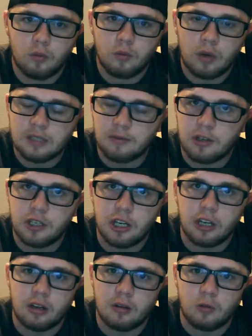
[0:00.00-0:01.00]
West
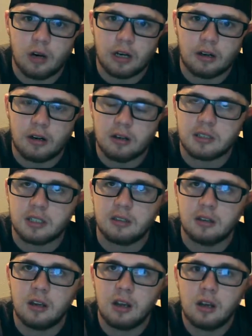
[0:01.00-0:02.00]
Virginia and Rutgers
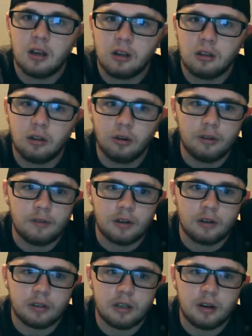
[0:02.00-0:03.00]
and
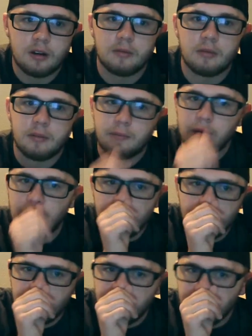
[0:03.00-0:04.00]
Louisville, But